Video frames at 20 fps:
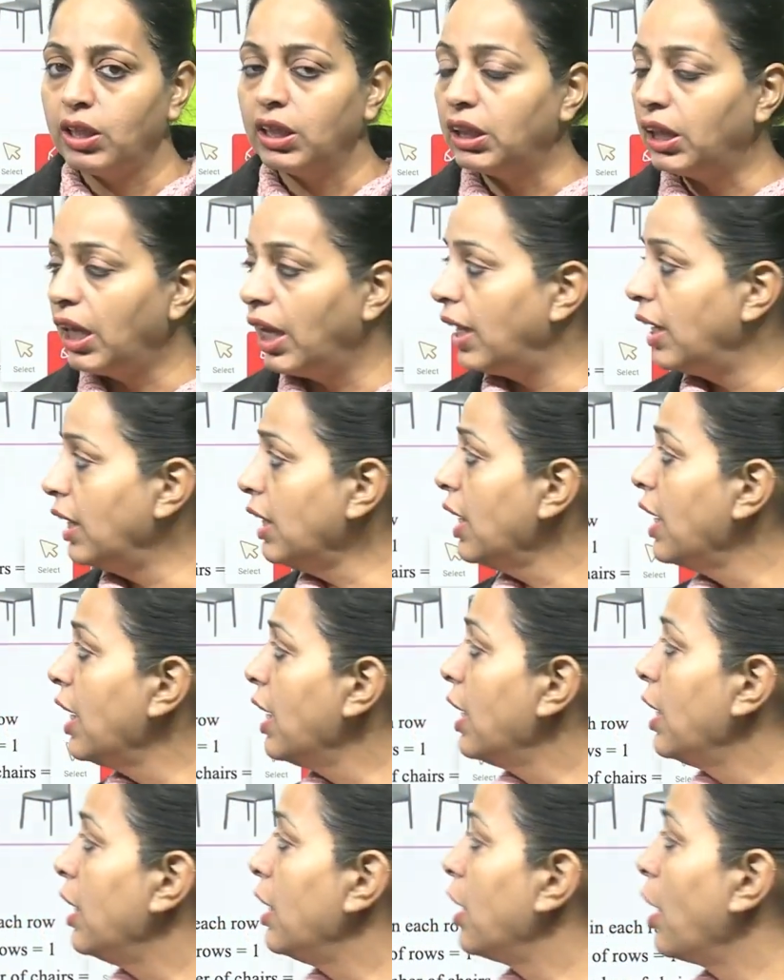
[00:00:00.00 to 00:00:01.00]

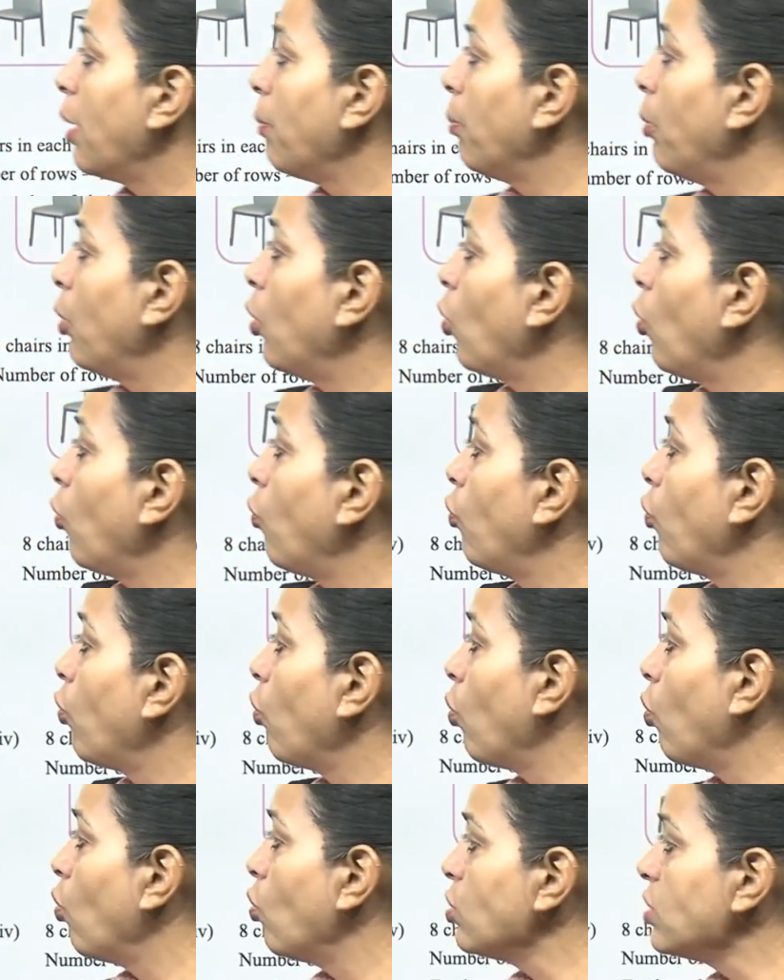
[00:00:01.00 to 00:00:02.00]
Then number of
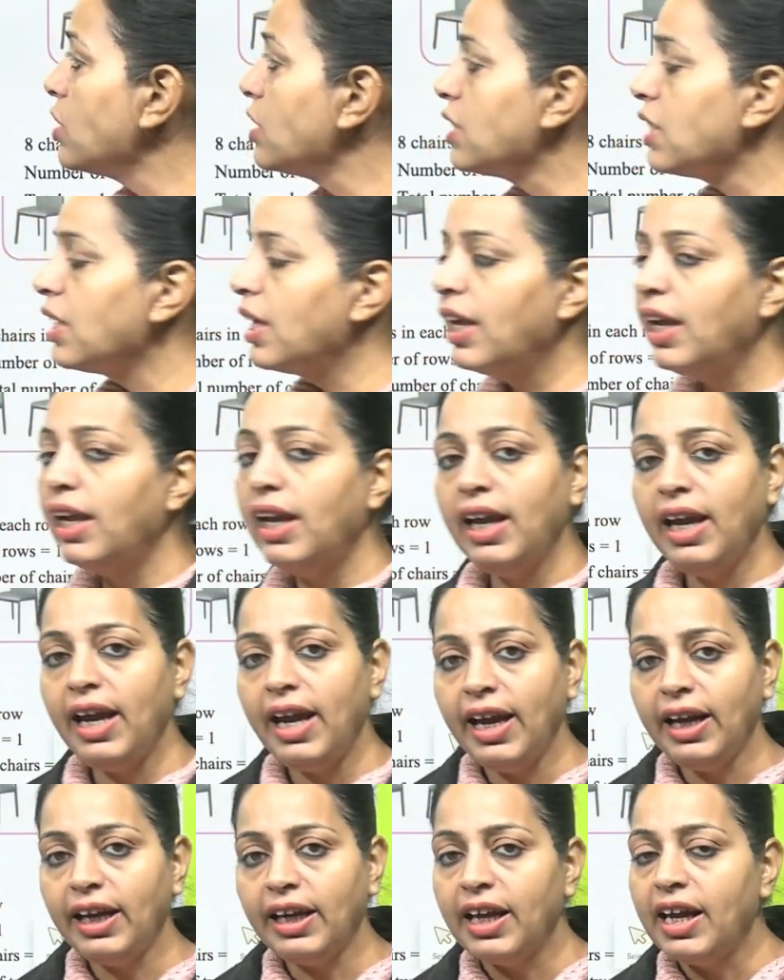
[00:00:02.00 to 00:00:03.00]
rows
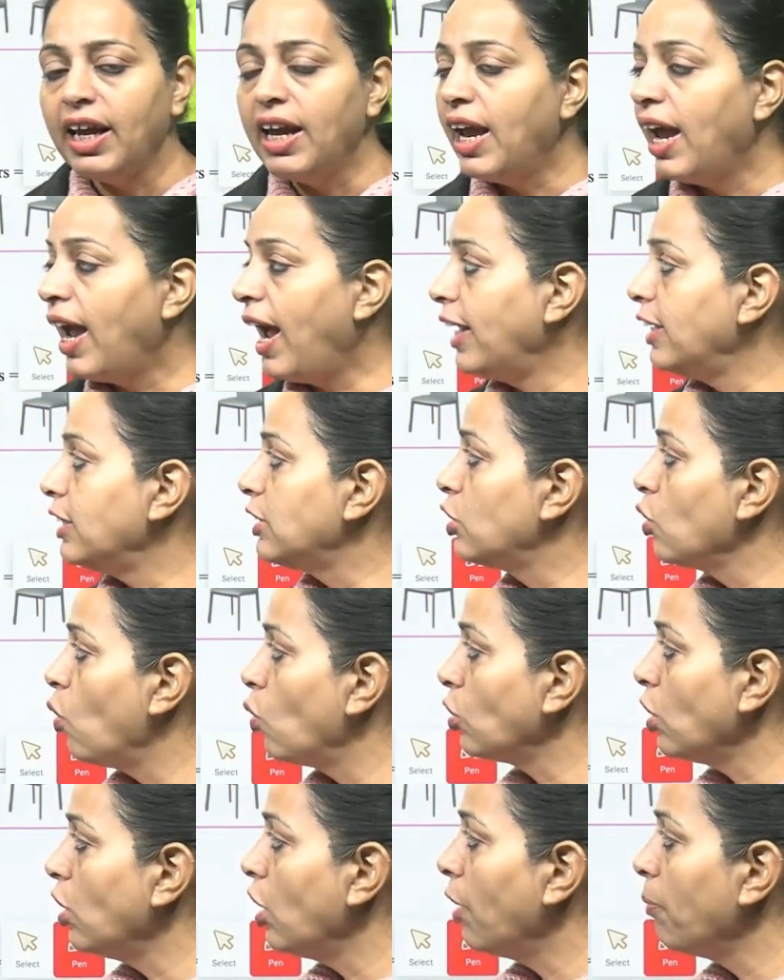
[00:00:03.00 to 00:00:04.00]
8 and
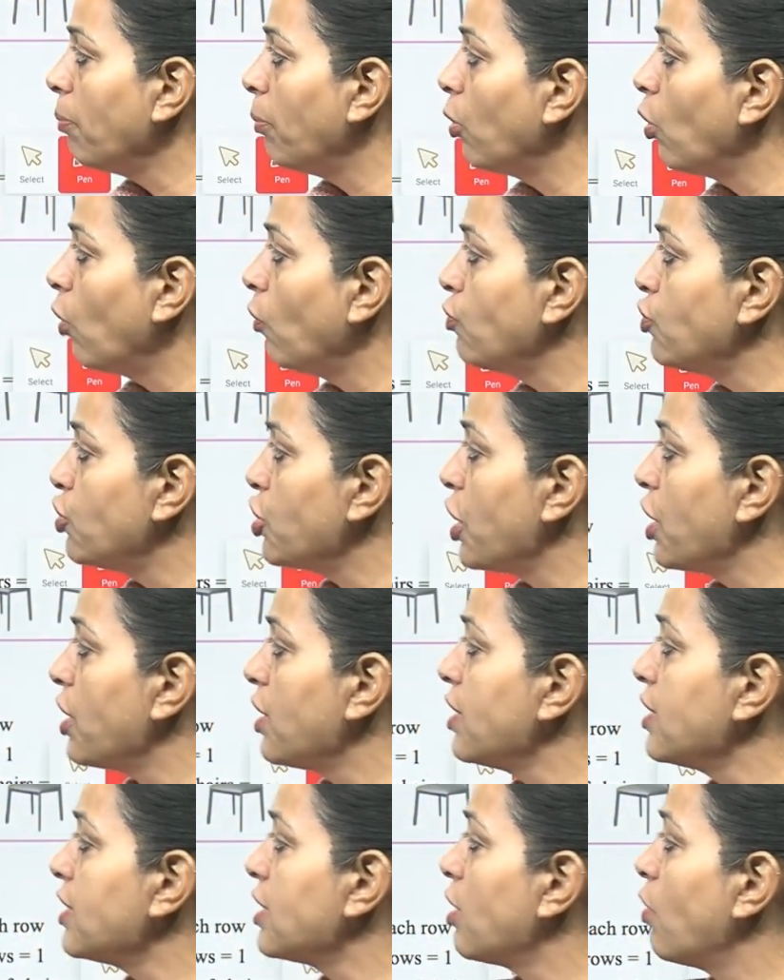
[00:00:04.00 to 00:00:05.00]
total number of
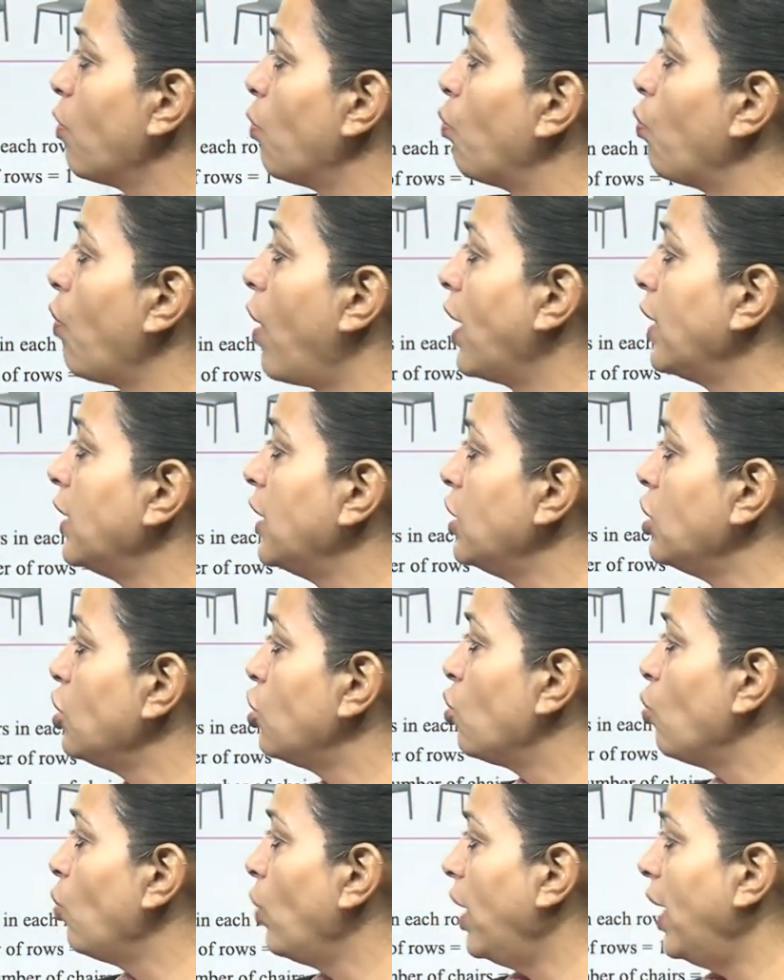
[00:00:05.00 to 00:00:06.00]
chairs 1
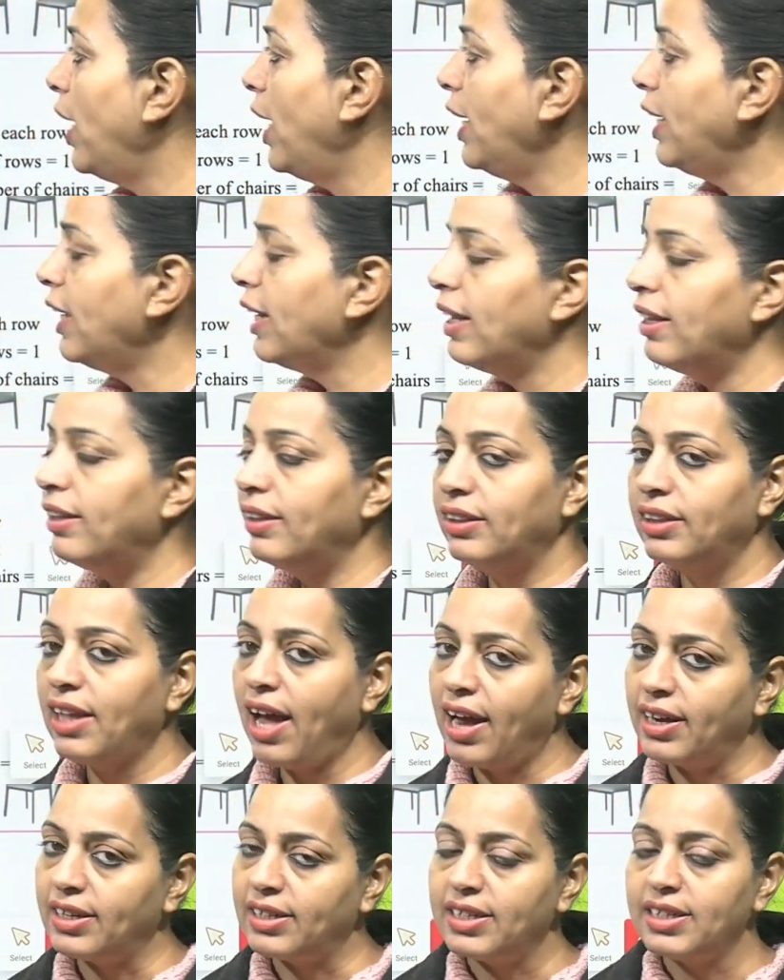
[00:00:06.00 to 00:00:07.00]
into 8,
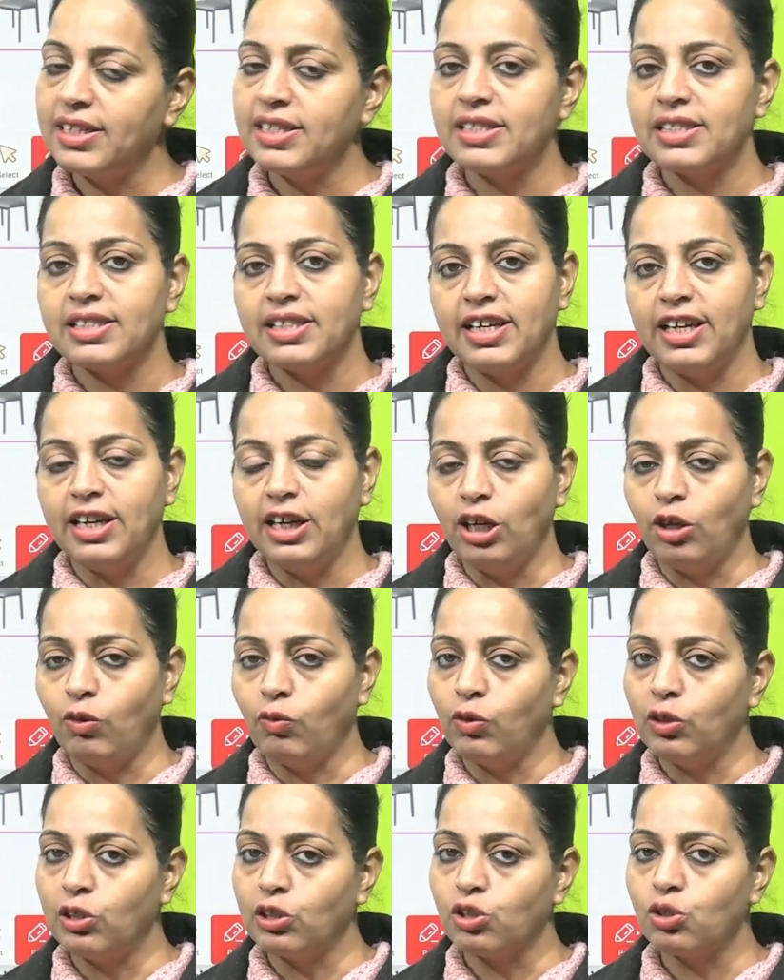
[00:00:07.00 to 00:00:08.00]
that is
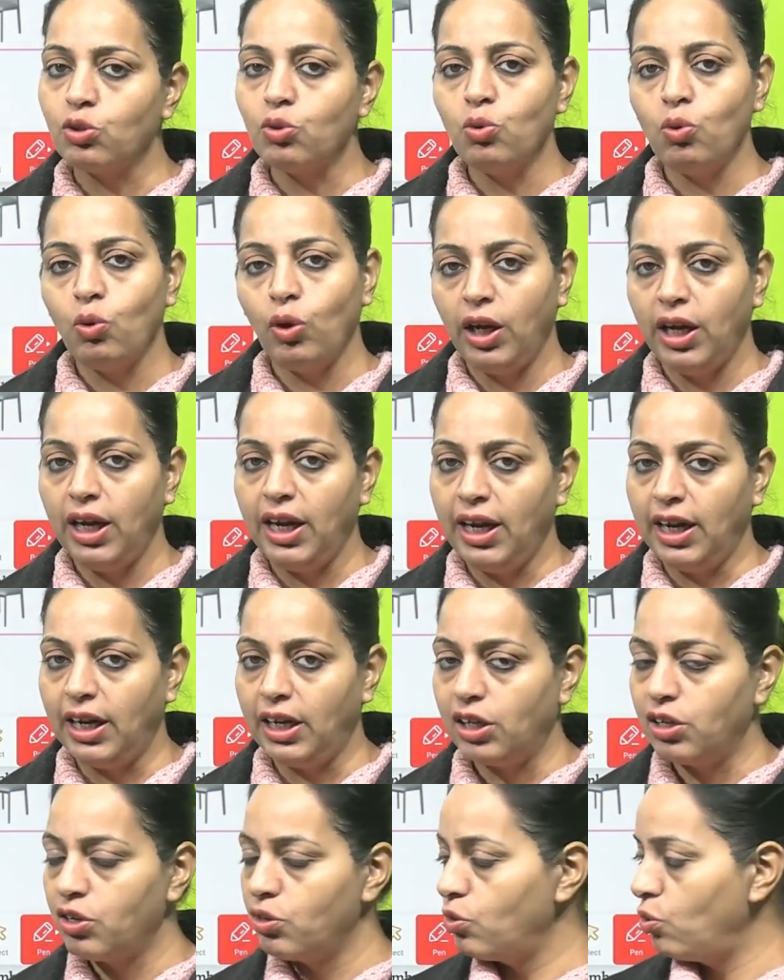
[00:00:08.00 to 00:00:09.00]
equal to
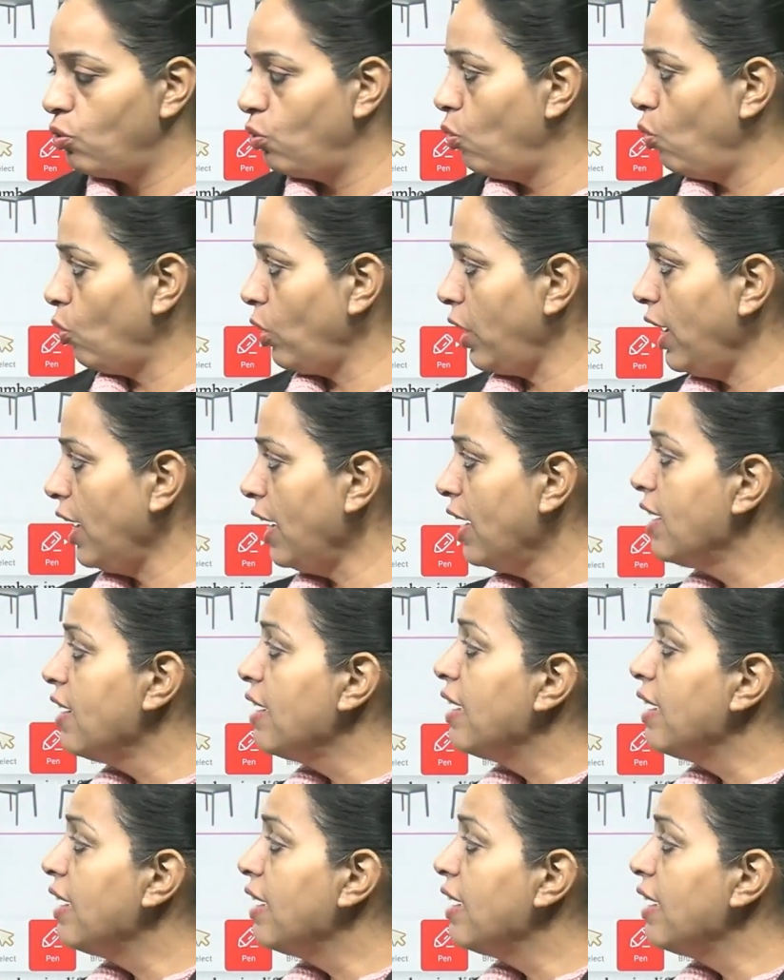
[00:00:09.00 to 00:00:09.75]
8. Okay.